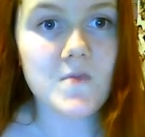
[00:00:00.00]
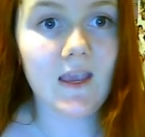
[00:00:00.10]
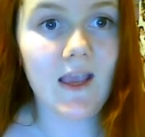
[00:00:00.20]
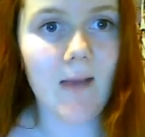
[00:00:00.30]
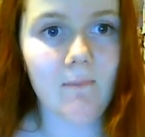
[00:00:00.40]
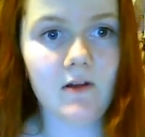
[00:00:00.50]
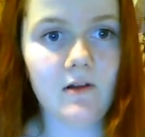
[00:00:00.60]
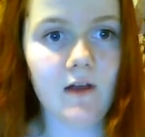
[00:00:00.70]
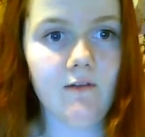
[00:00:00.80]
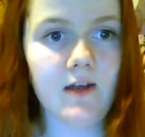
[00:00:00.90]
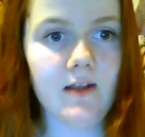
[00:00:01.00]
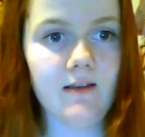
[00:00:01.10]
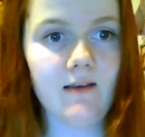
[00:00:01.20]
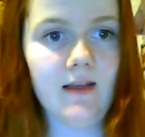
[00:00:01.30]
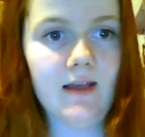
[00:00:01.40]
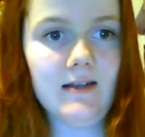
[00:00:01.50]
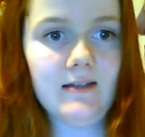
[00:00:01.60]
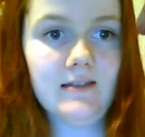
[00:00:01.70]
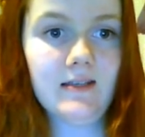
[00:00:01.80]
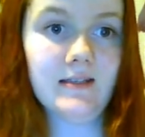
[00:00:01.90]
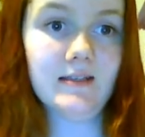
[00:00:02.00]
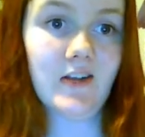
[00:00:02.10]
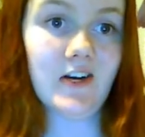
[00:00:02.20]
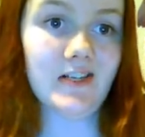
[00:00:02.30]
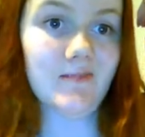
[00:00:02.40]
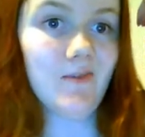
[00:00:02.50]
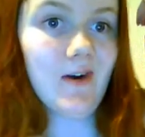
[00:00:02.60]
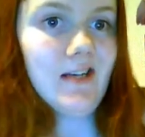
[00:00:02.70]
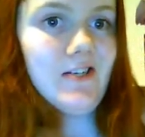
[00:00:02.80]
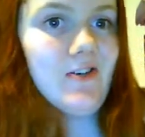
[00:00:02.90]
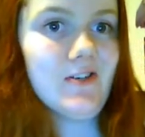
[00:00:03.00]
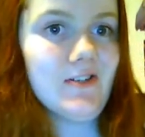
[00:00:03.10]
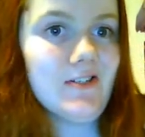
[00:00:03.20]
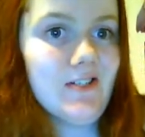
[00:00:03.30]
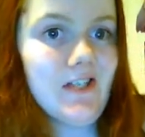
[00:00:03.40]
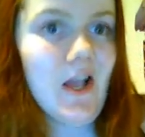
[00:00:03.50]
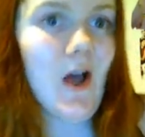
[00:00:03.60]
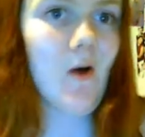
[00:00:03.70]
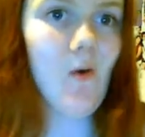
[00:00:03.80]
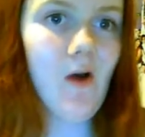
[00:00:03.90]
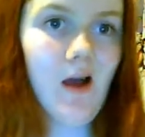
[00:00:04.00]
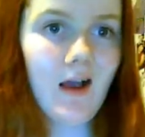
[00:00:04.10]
Yeah, I'm in love with it, and it says Starship Ranger. So